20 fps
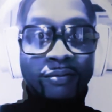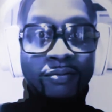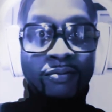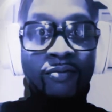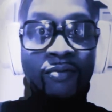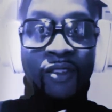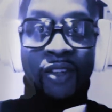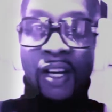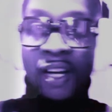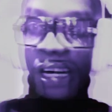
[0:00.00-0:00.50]

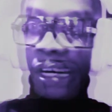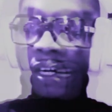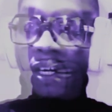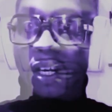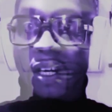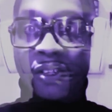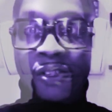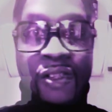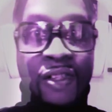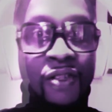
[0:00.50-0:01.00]
here it
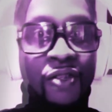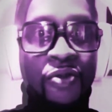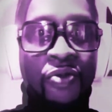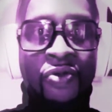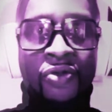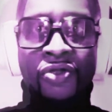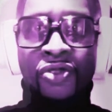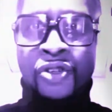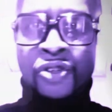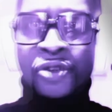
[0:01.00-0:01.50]
is.
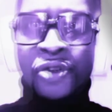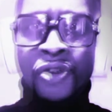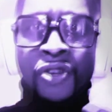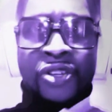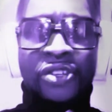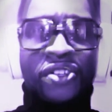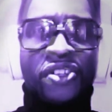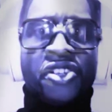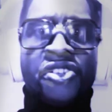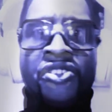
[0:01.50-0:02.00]

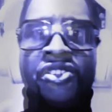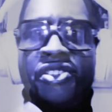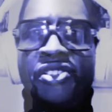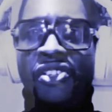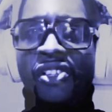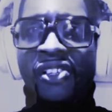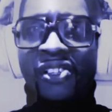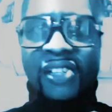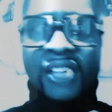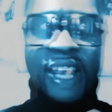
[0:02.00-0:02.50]
This the
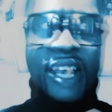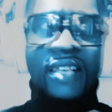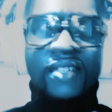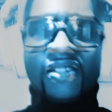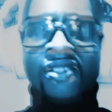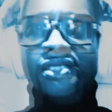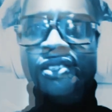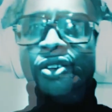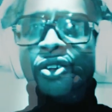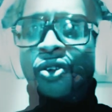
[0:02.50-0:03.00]
success.
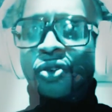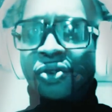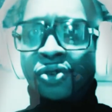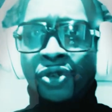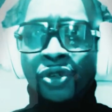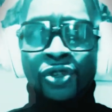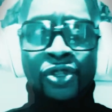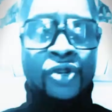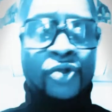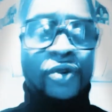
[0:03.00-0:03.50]
So you're
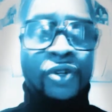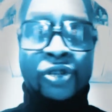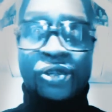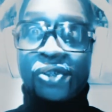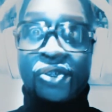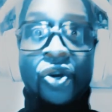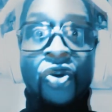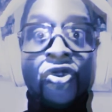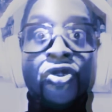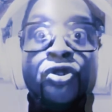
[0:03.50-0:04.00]
doing good.
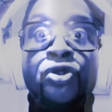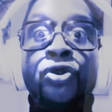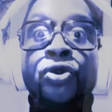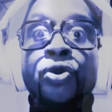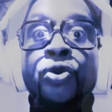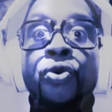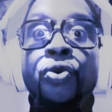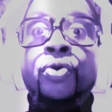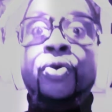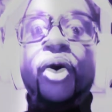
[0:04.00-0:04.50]
So
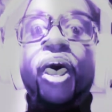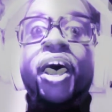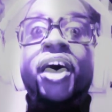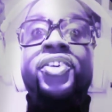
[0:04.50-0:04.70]
us